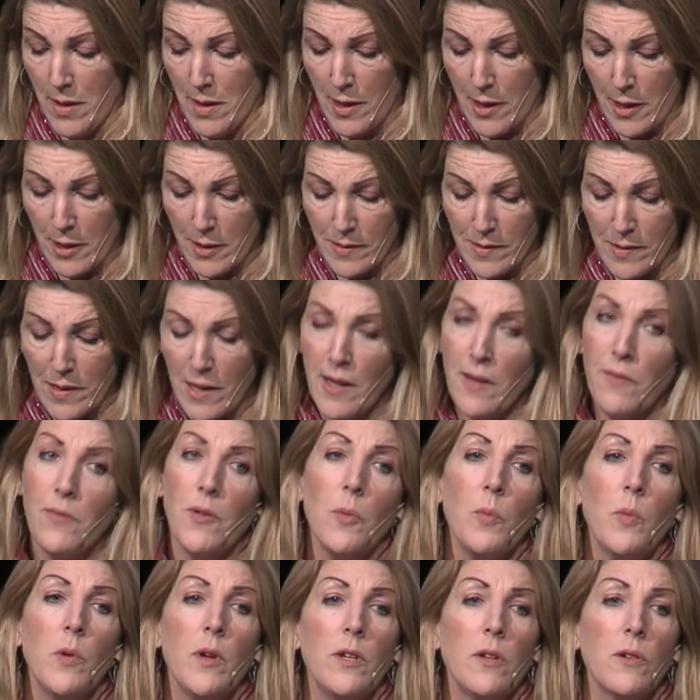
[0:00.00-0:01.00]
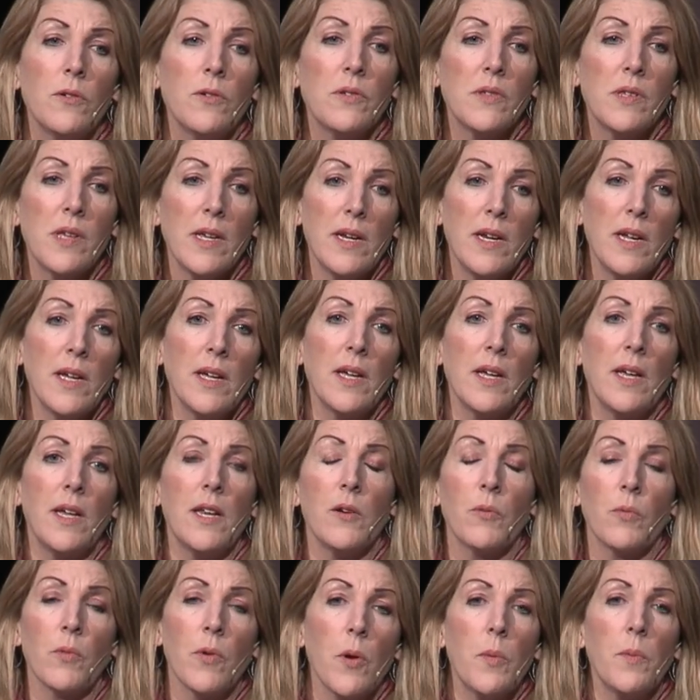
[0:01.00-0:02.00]
It's even when you're sitting in
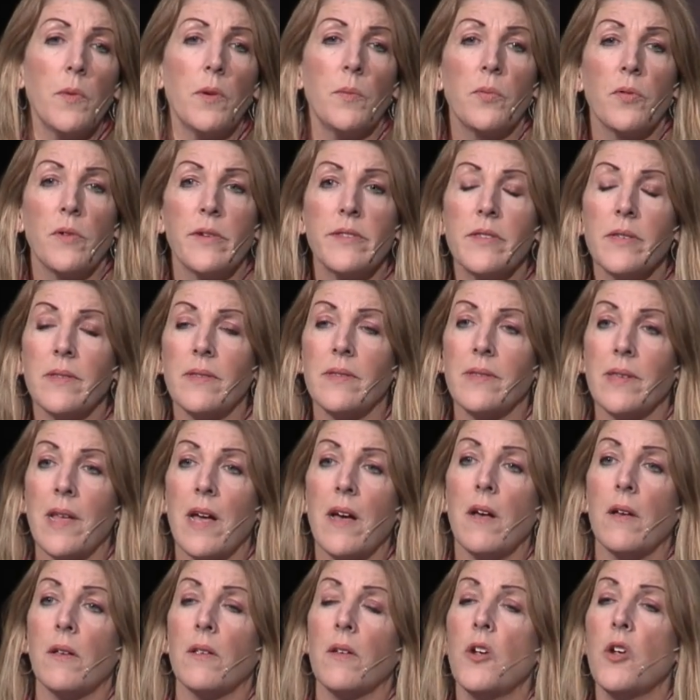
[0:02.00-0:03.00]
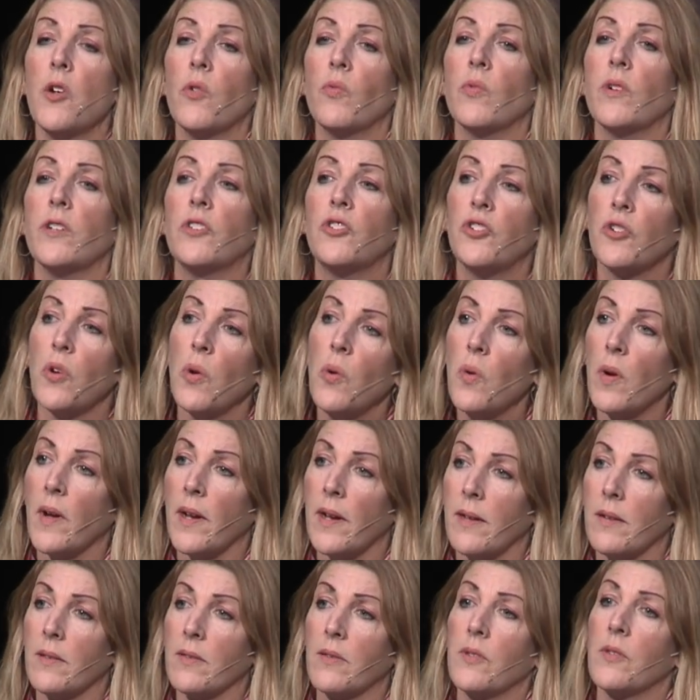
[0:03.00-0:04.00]
a Roman prison cell.
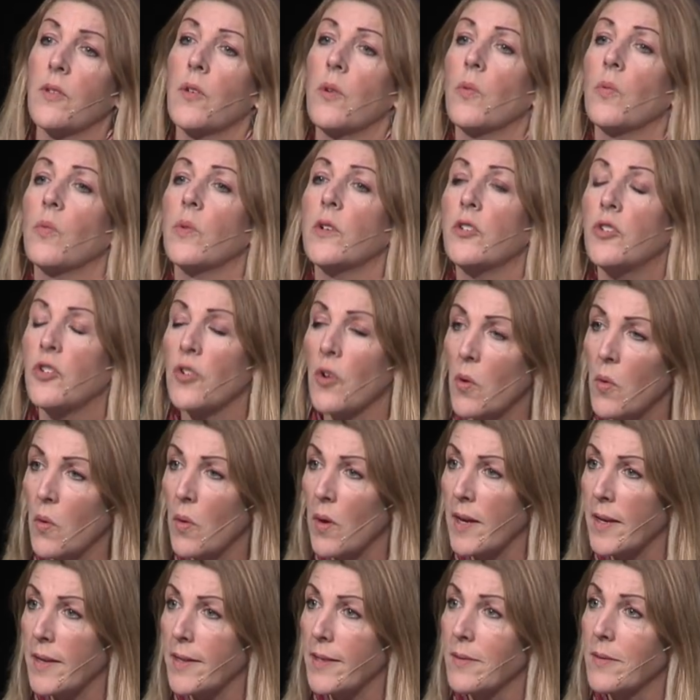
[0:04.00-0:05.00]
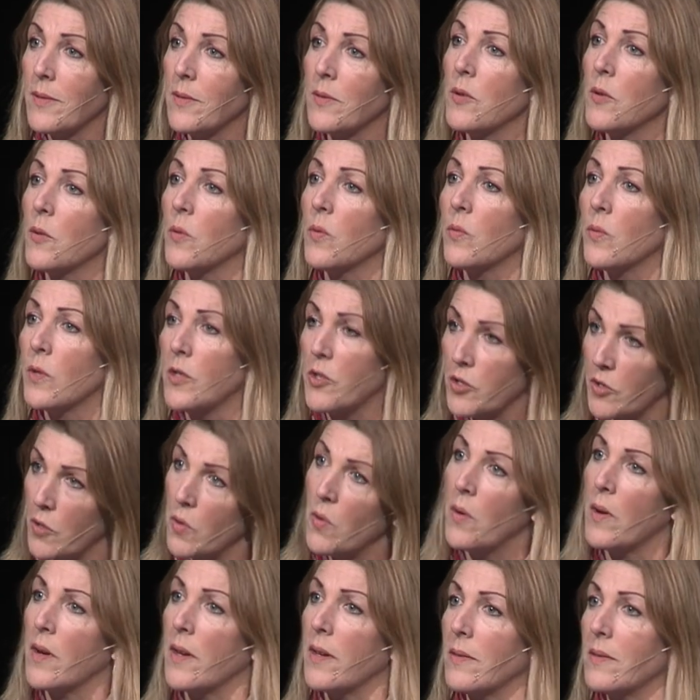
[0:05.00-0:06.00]
Rejoice, rejoice,
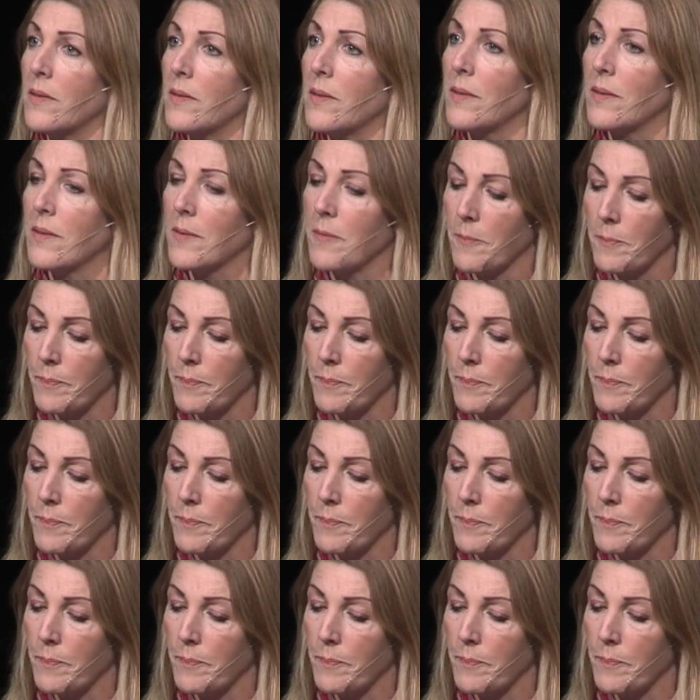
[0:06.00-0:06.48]
rejoice.